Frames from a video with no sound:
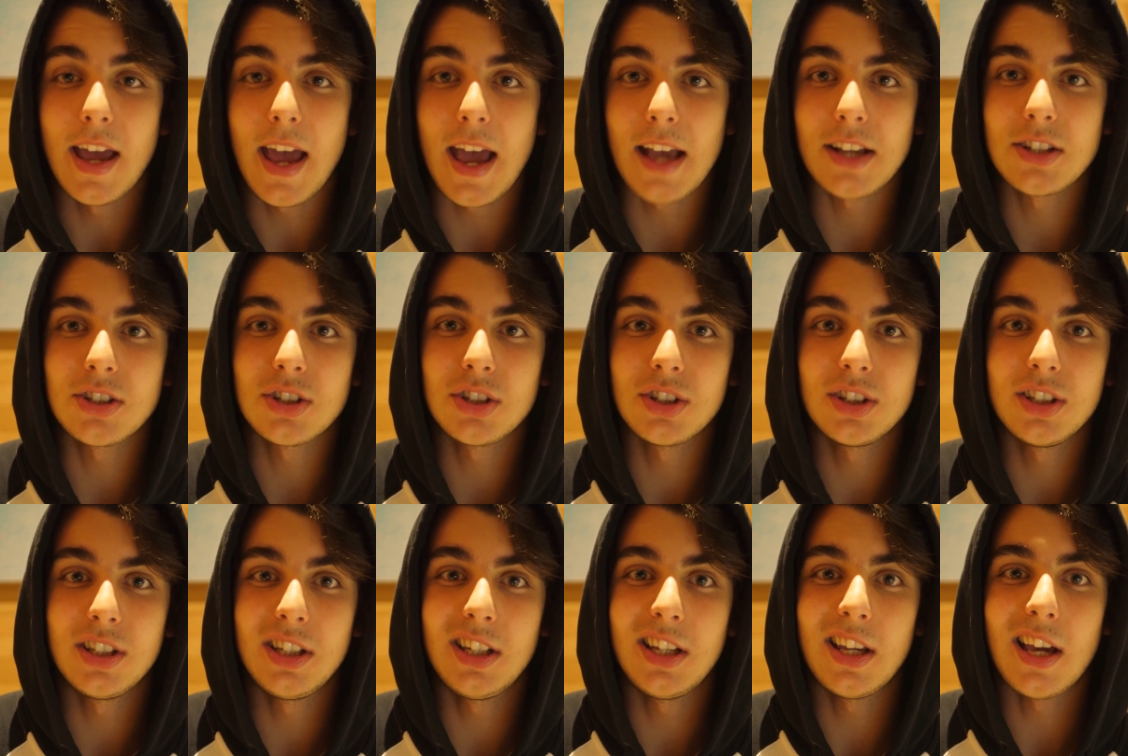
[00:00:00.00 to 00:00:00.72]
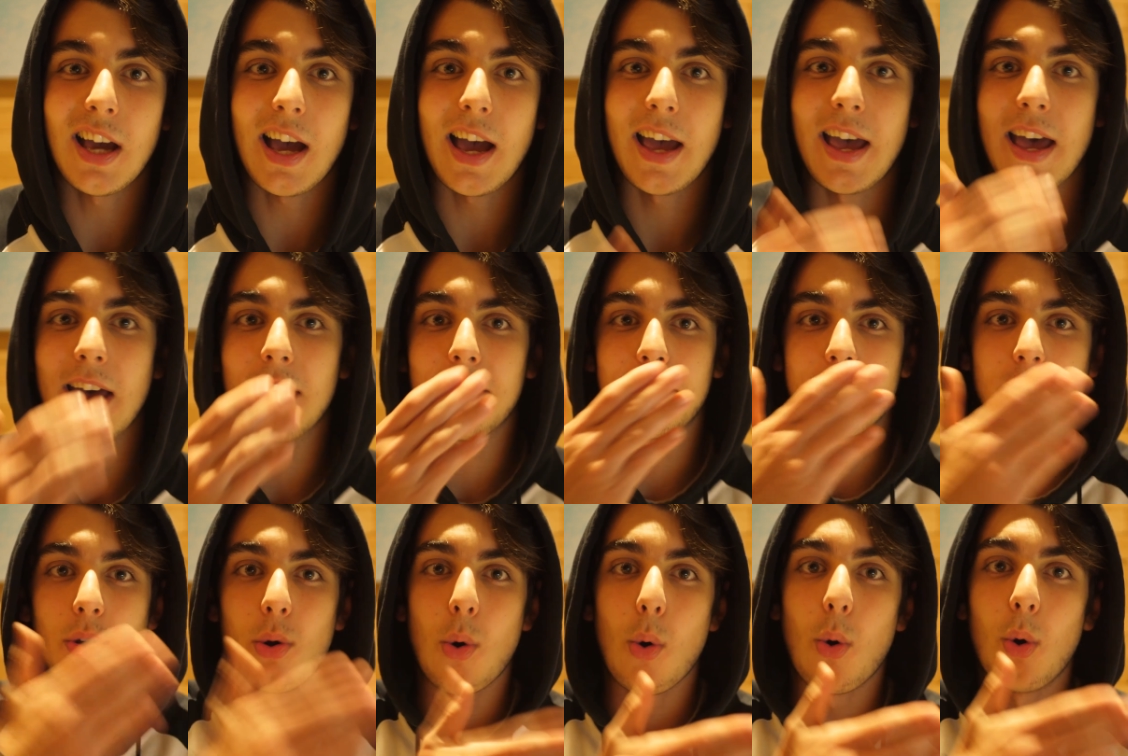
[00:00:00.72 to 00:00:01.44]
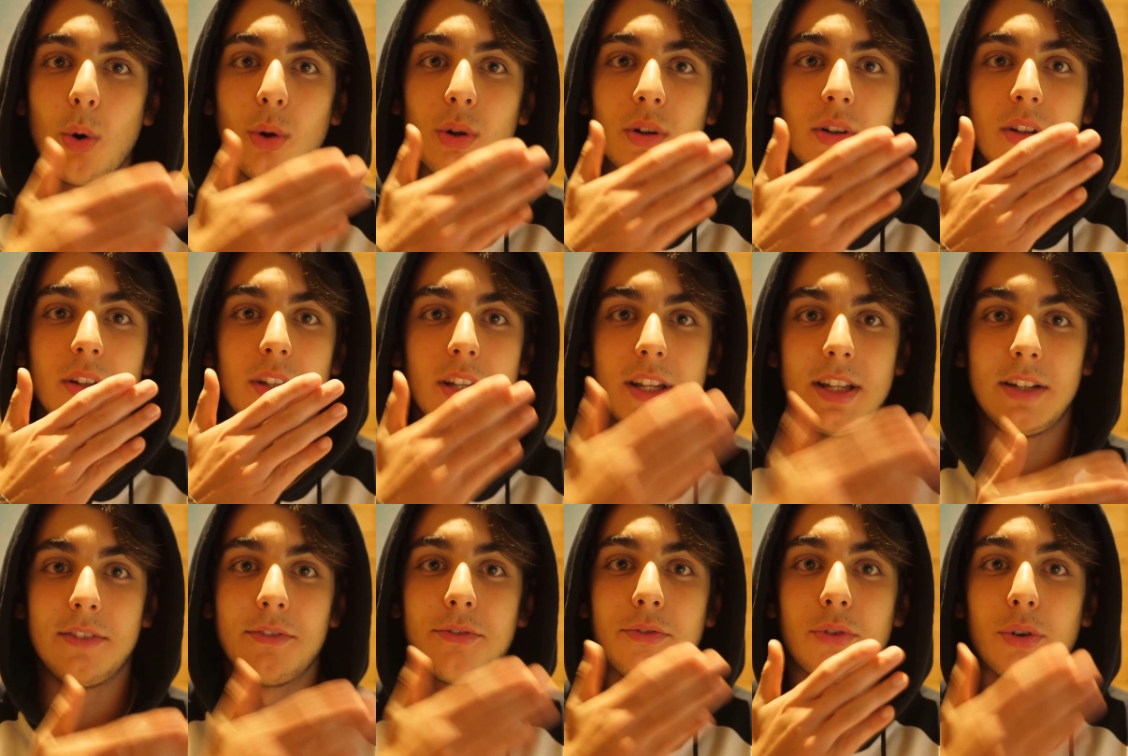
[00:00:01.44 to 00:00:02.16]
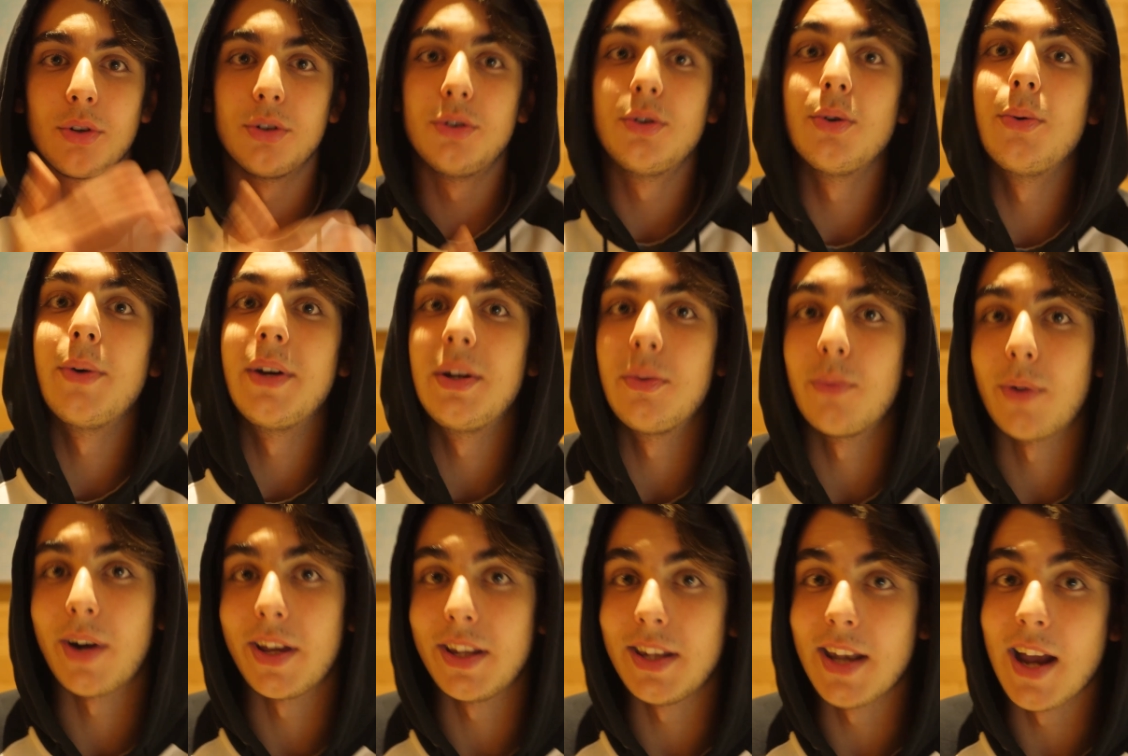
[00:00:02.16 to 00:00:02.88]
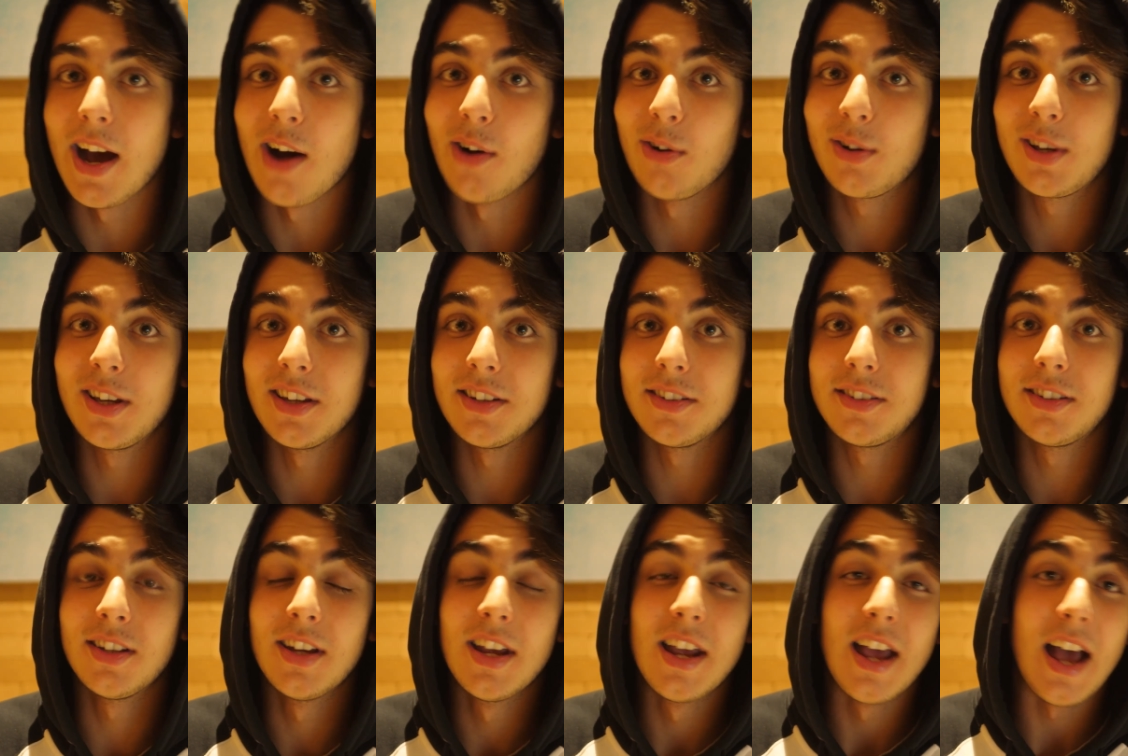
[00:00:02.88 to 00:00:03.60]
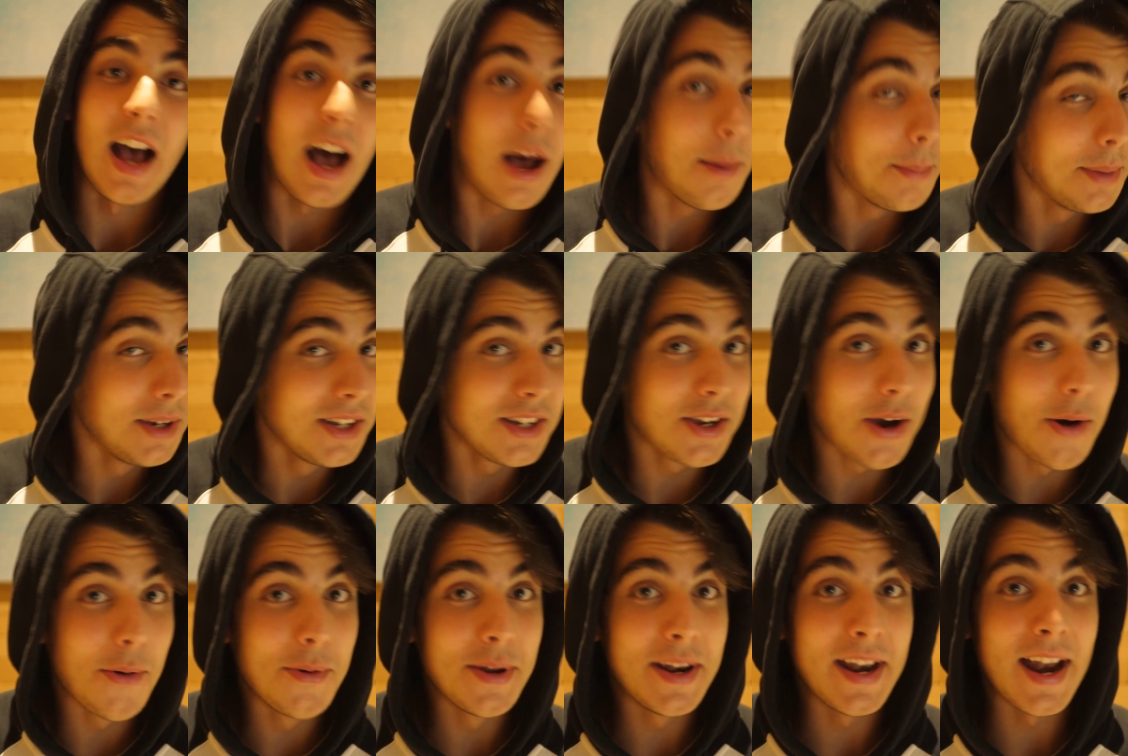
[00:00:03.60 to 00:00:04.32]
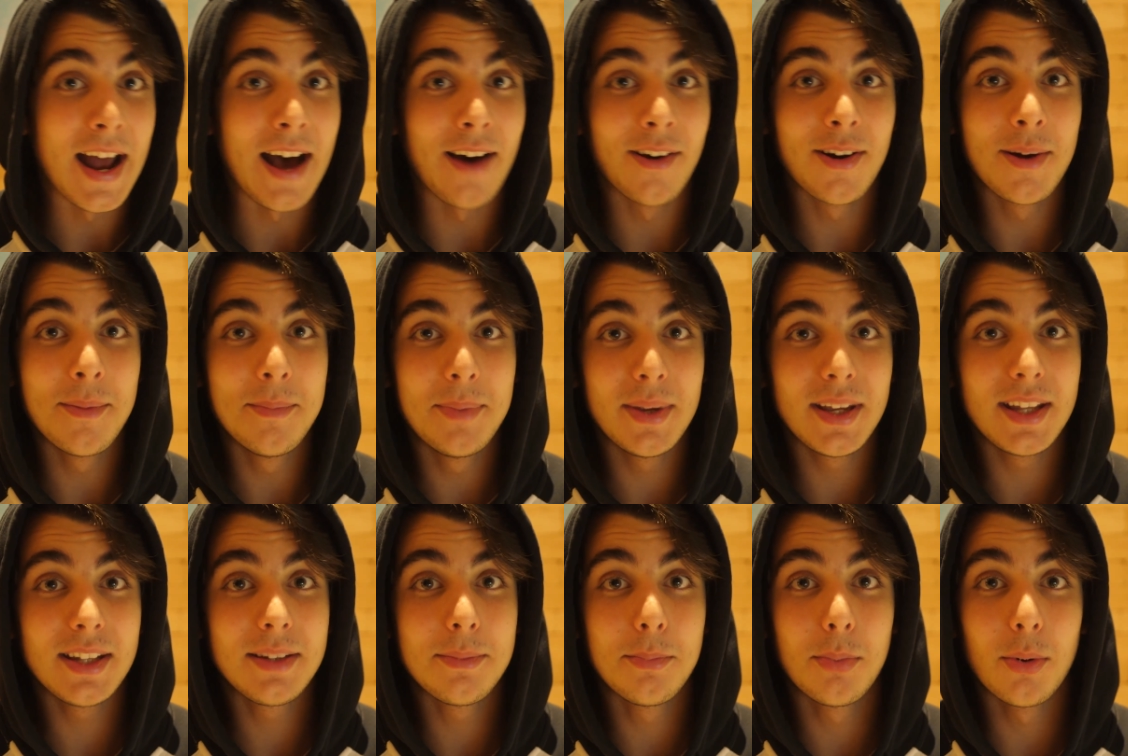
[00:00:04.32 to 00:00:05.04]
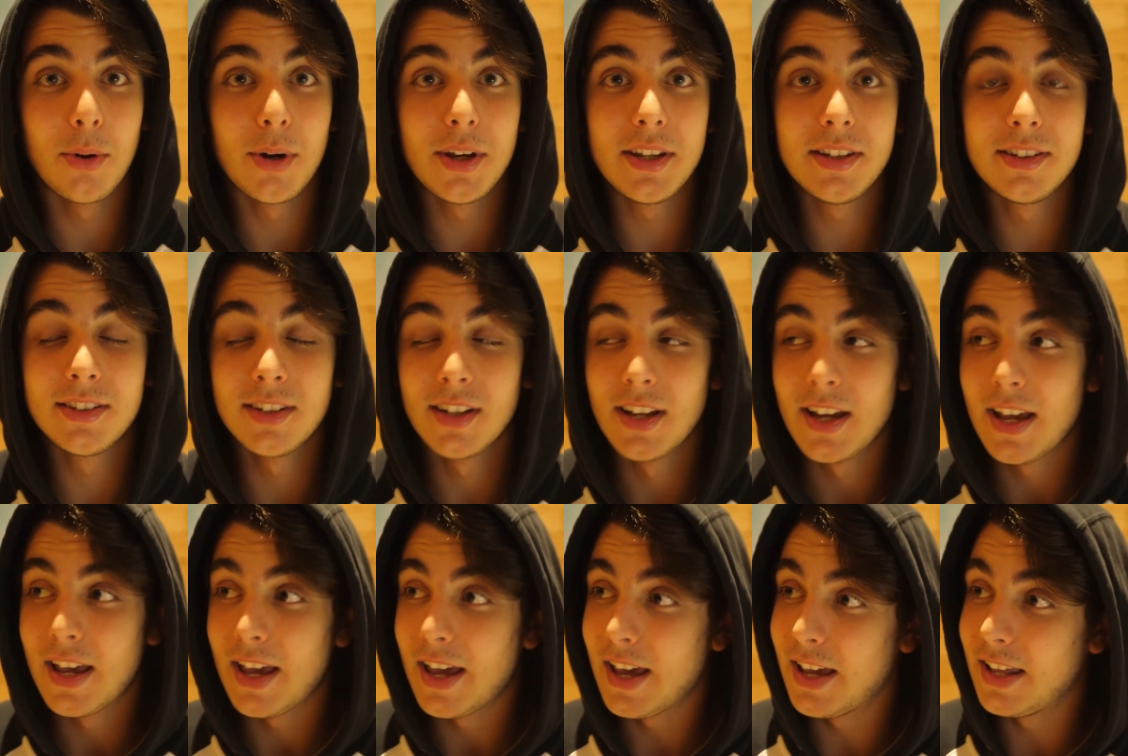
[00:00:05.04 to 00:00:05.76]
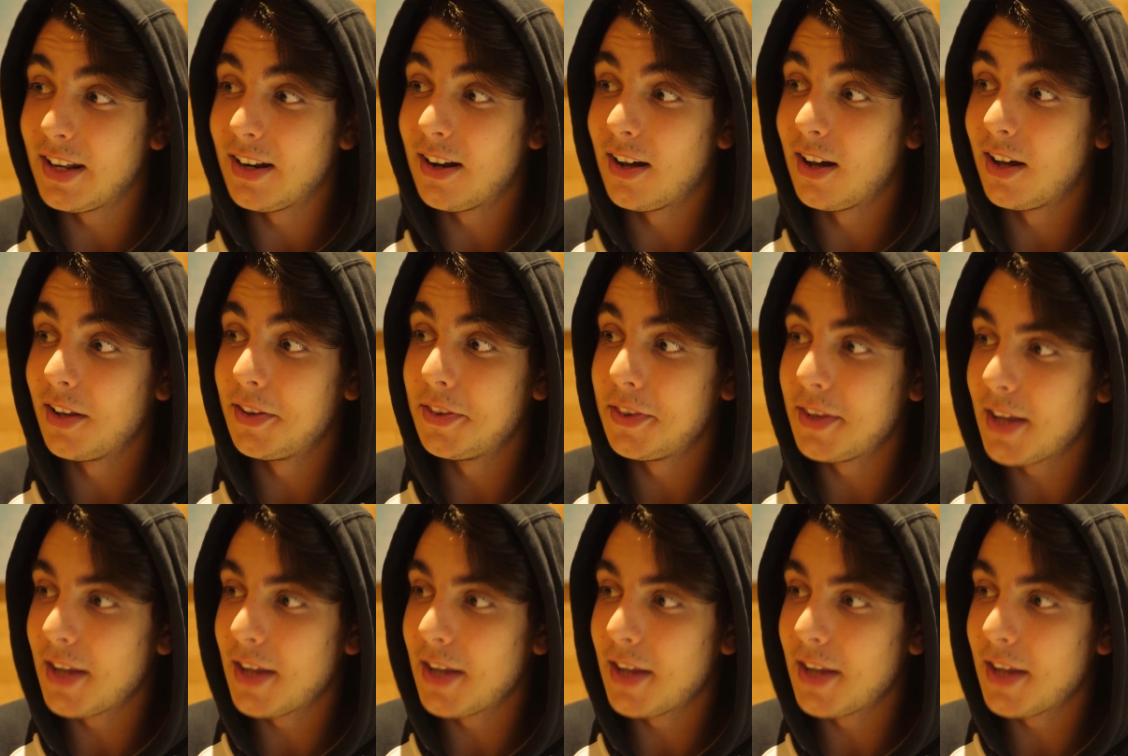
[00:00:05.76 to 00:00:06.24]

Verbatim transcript: actually I have goal in for doing right now because I've been going out a bit boys and uh,